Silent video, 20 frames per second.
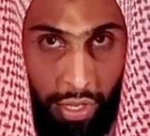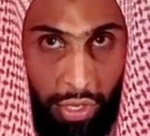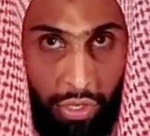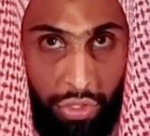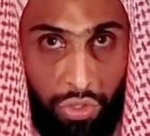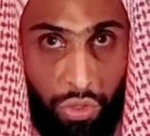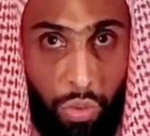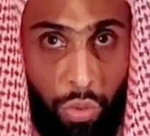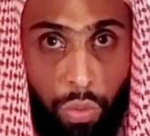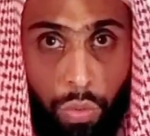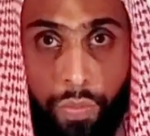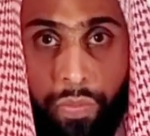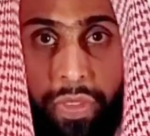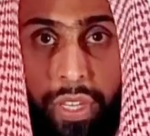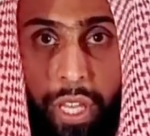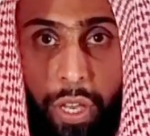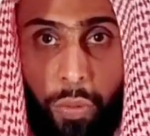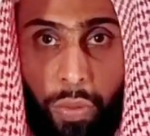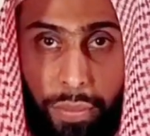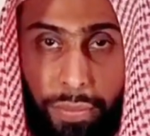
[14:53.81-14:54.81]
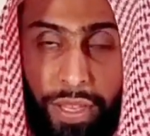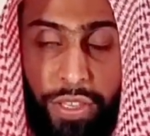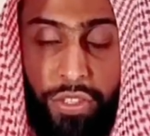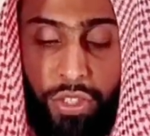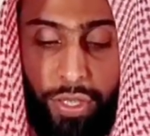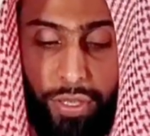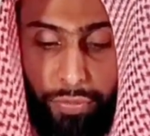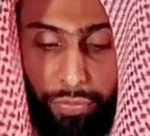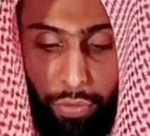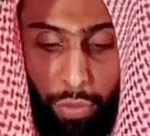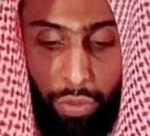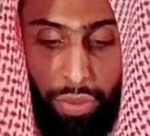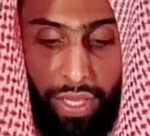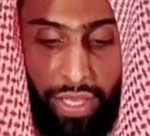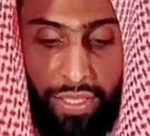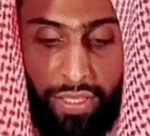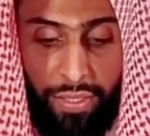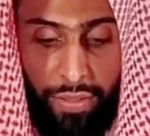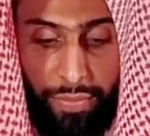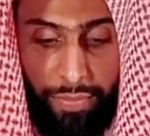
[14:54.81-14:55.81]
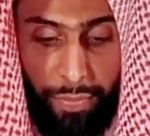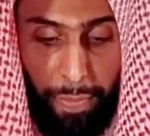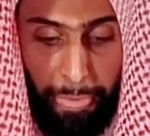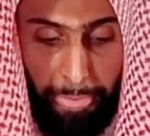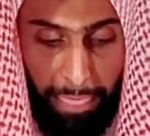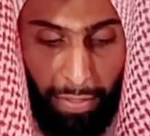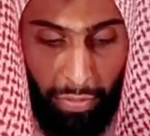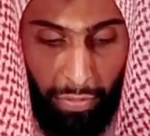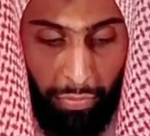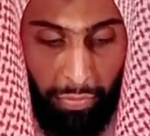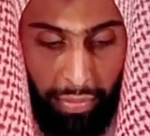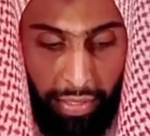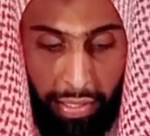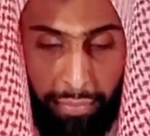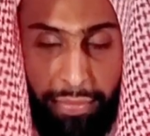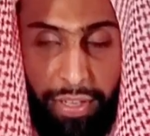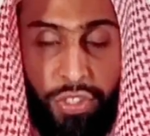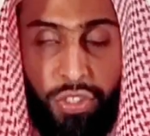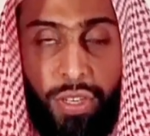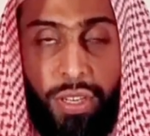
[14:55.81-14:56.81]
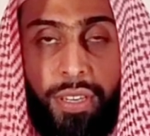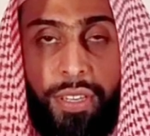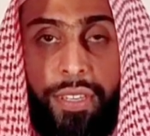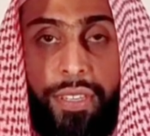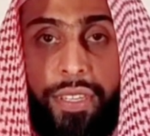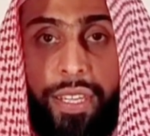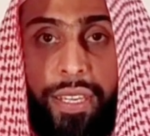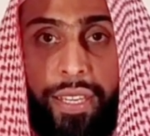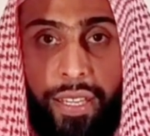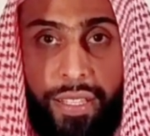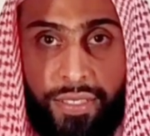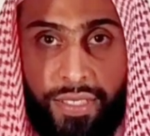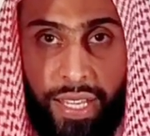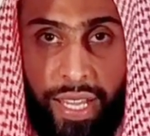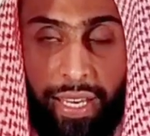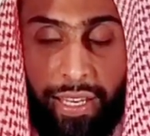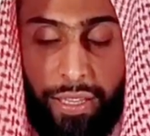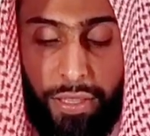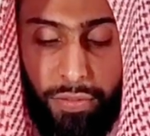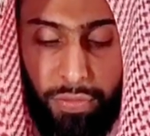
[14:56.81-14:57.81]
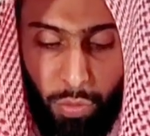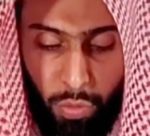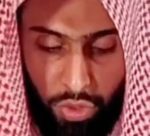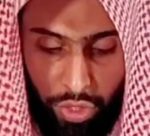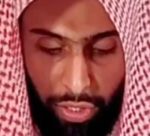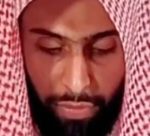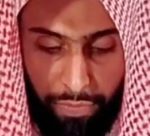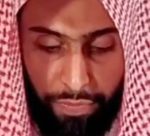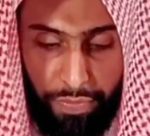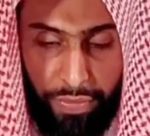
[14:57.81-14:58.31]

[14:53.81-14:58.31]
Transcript: So we mentioned a few things, we can mention it in details again in the future,